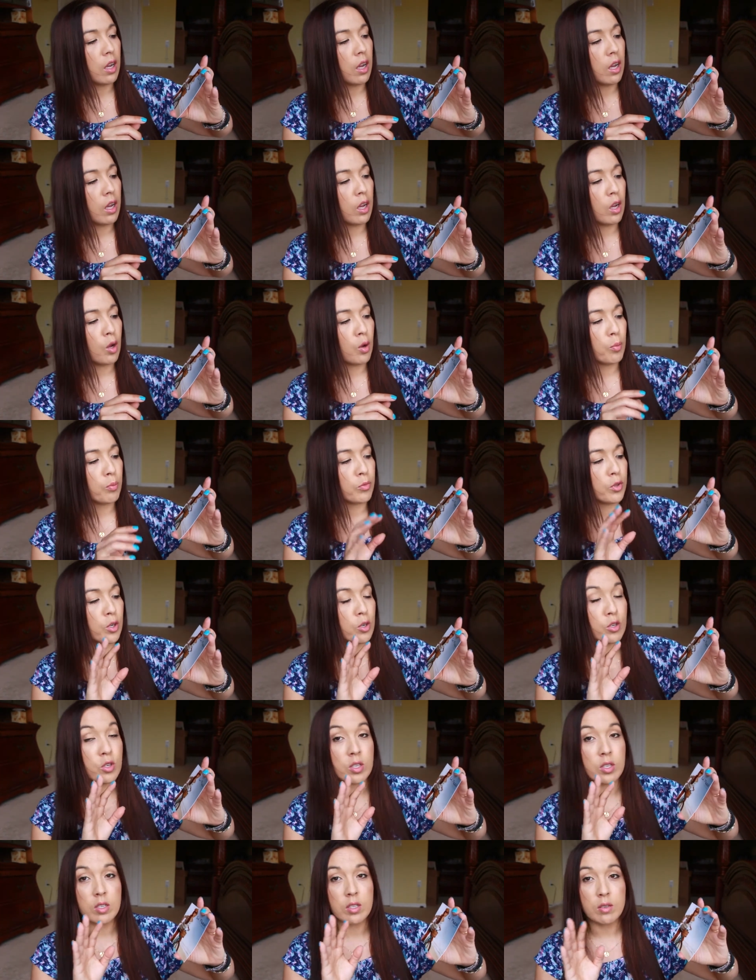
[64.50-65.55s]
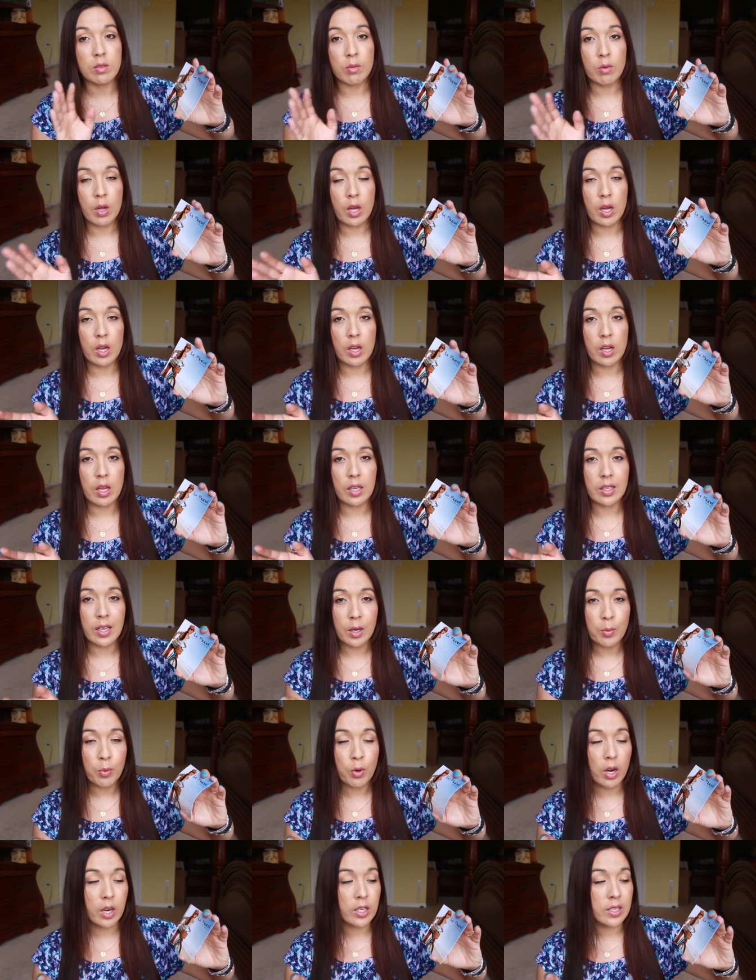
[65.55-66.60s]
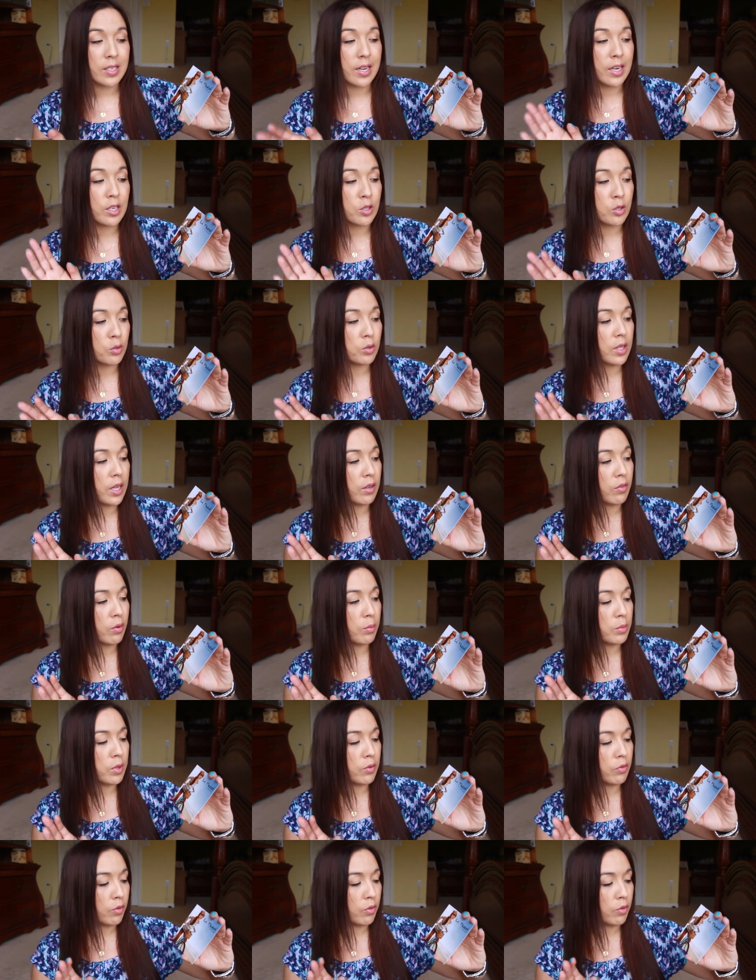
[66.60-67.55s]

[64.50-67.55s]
Um, there's uh, a lot of products I do like from La